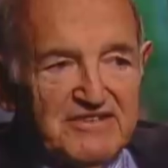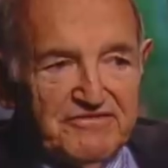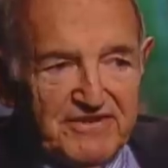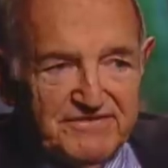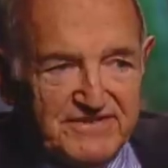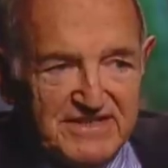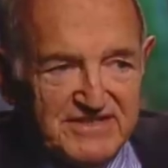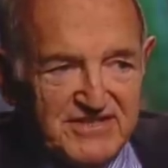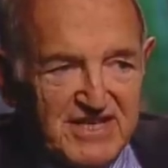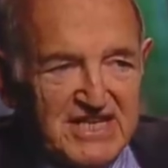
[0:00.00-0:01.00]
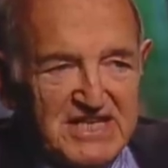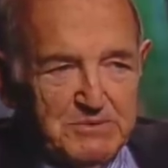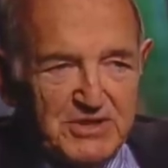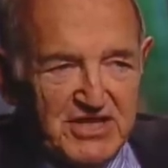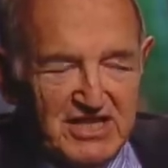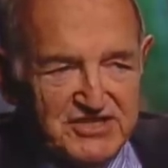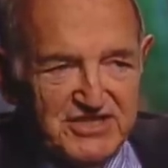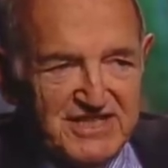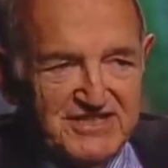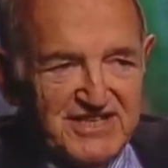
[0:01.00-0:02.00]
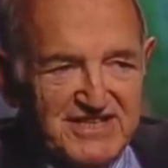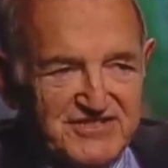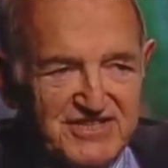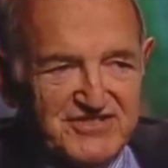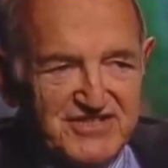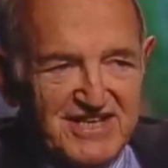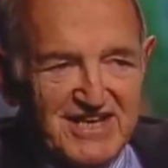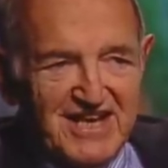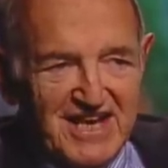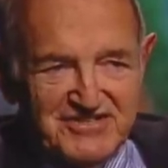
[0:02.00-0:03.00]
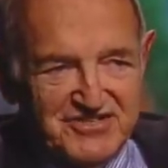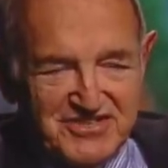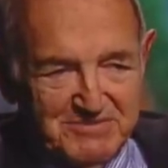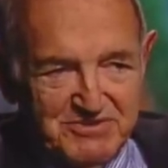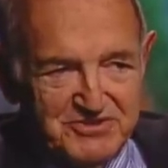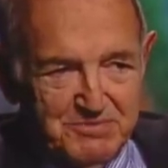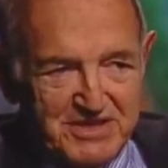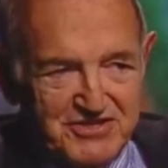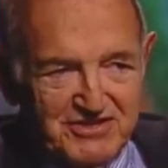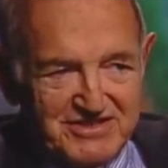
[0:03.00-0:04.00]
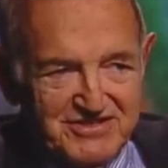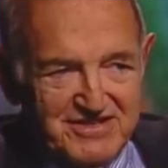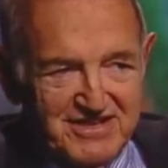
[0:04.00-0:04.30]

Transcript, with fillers: the 50s, hematology didn't exist as a separate specialty.